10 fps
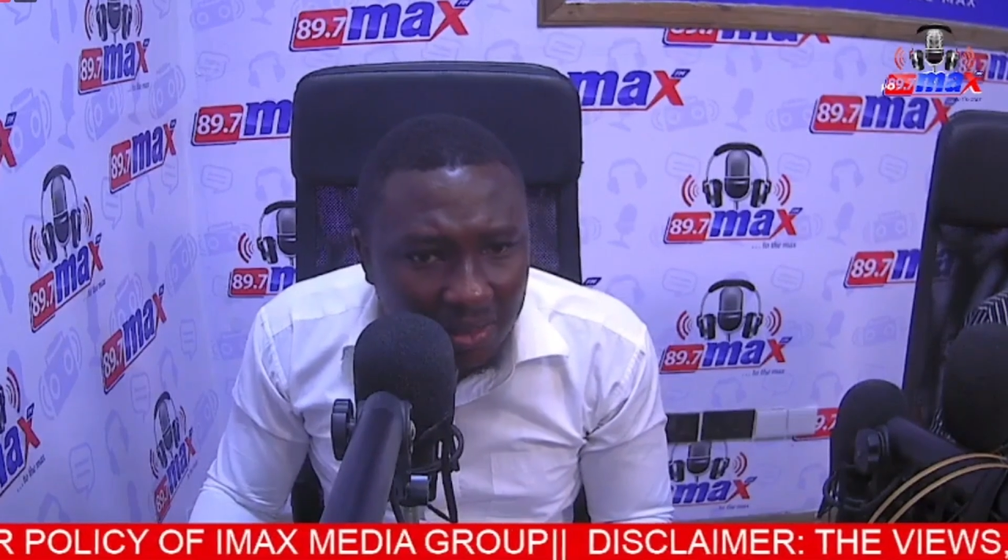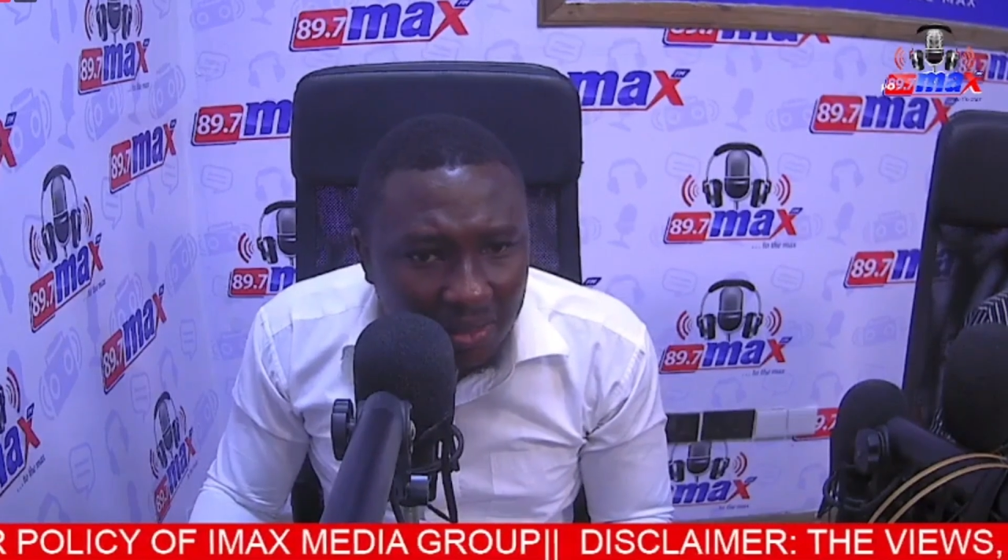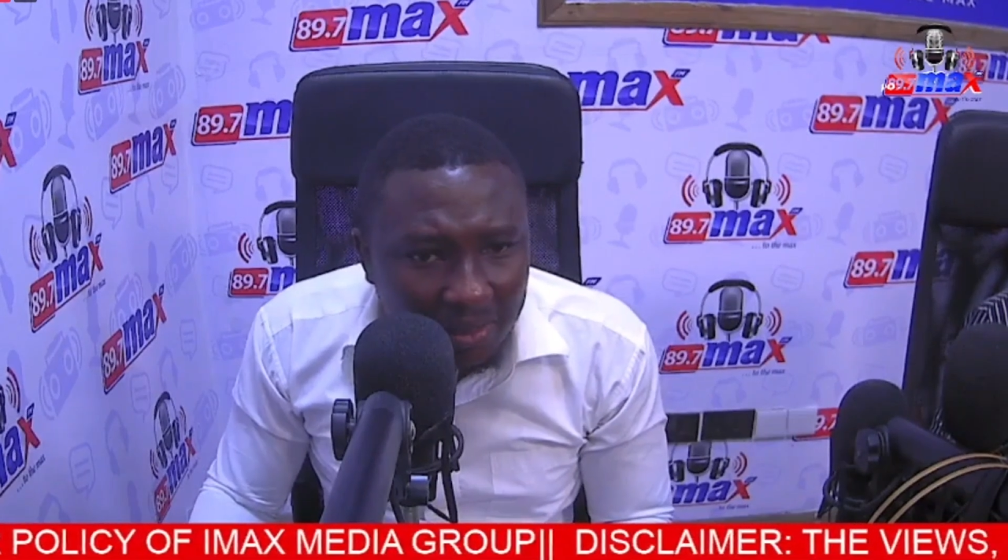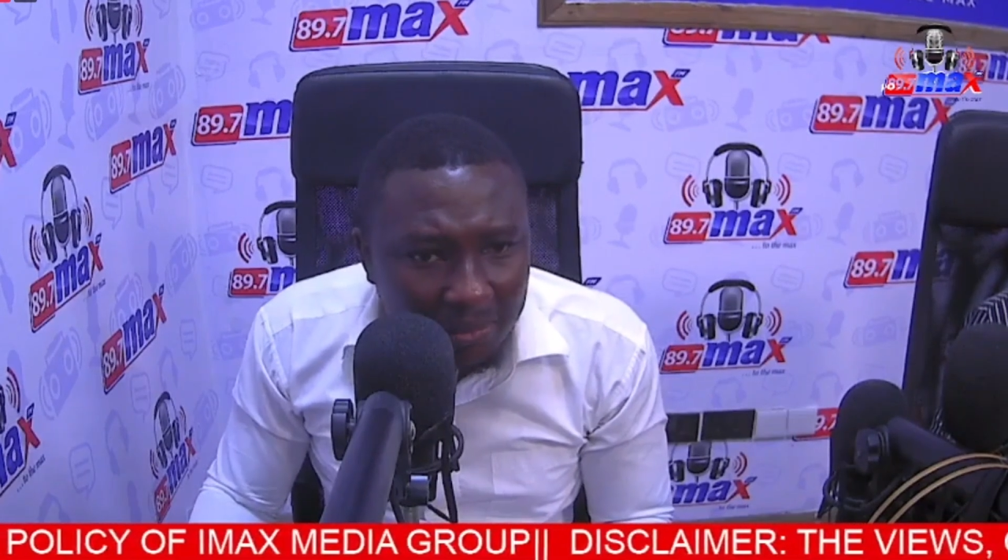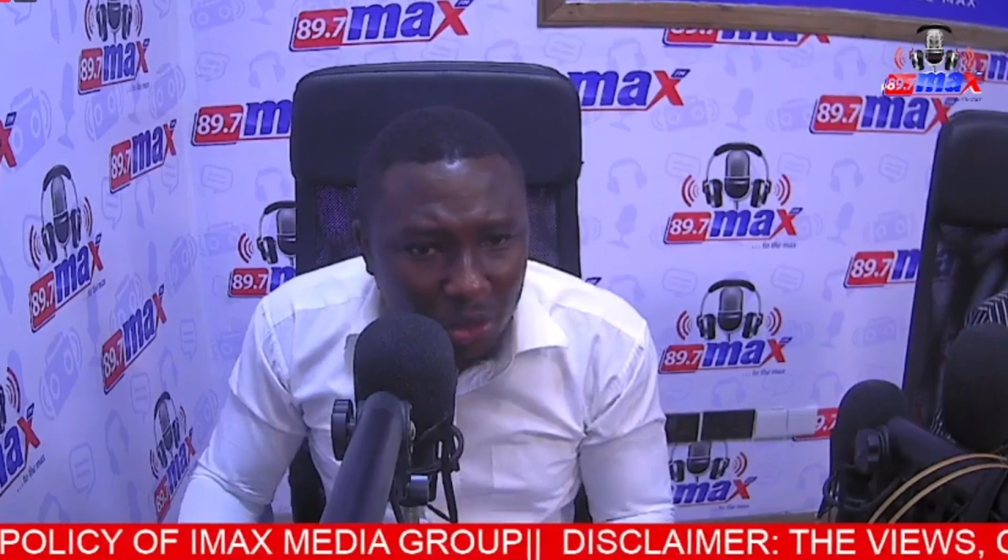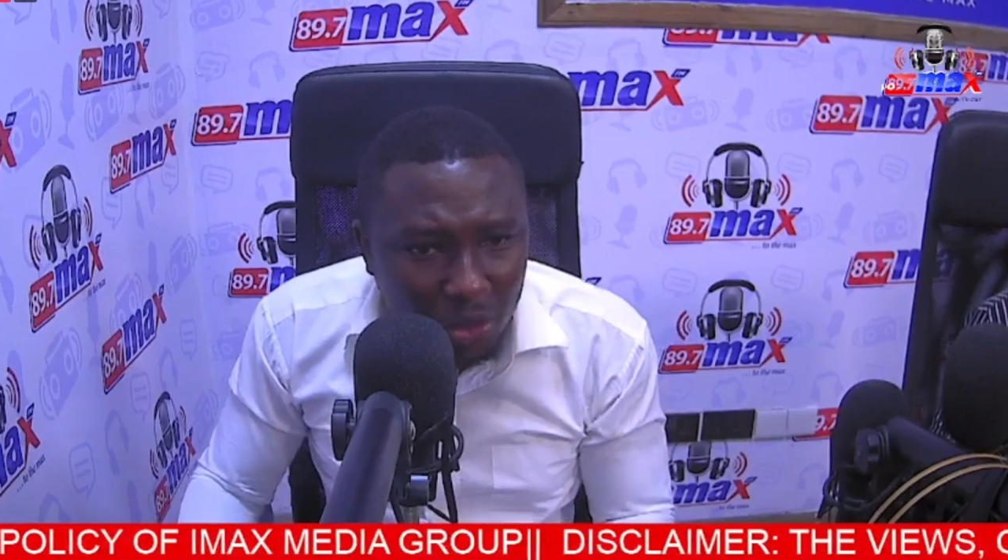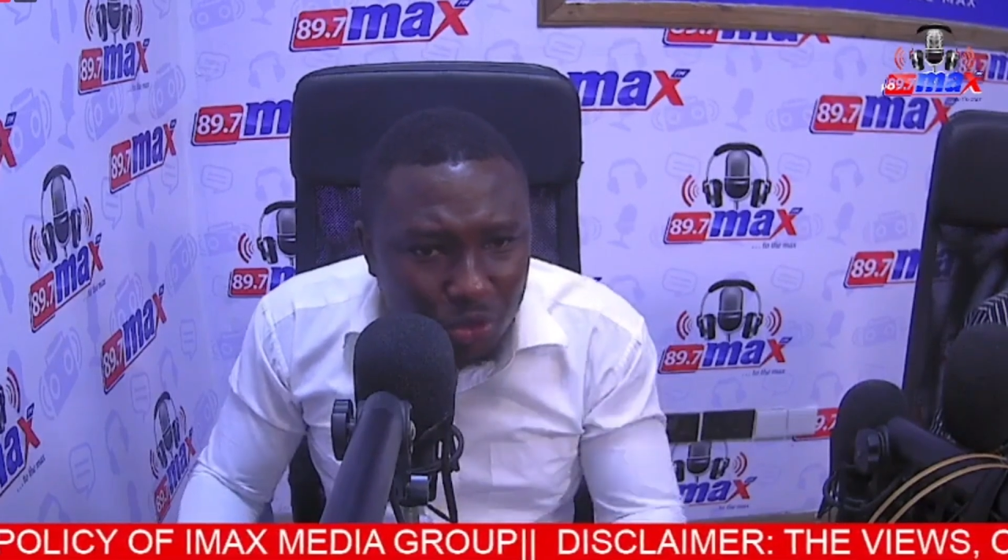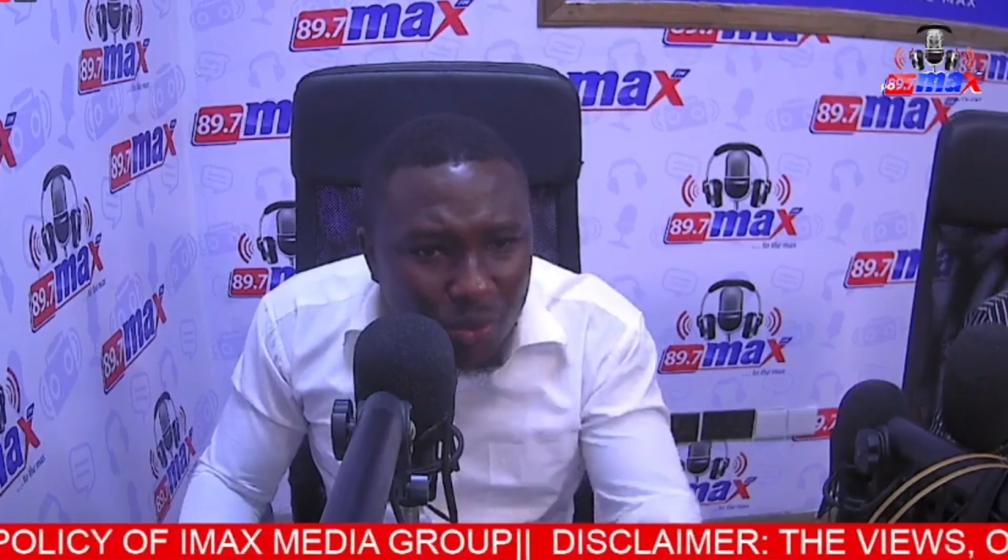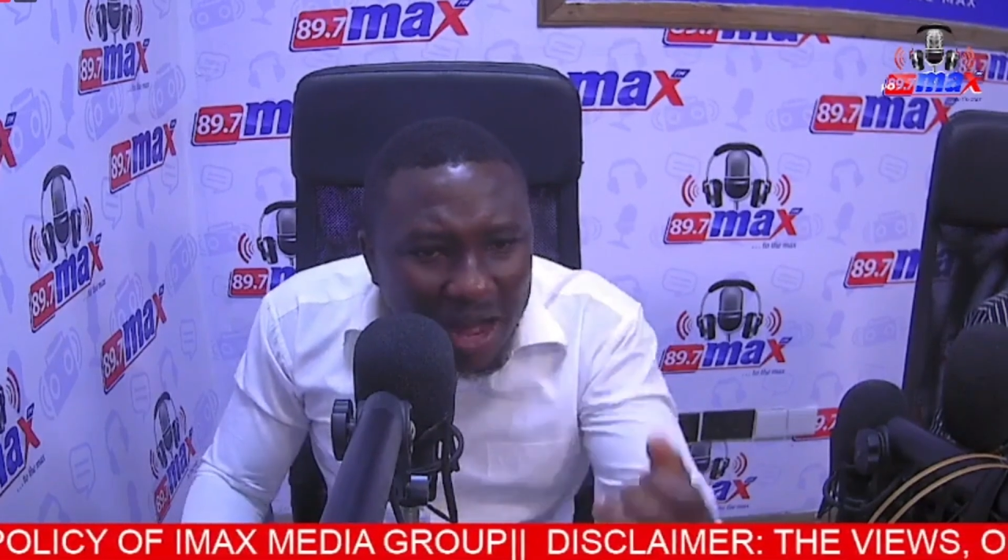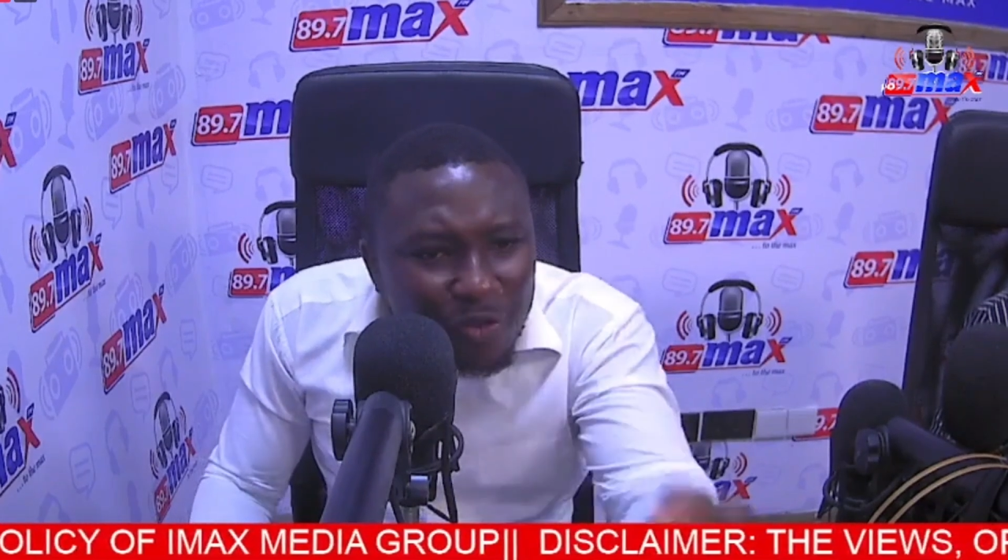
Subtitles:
Because to have Phil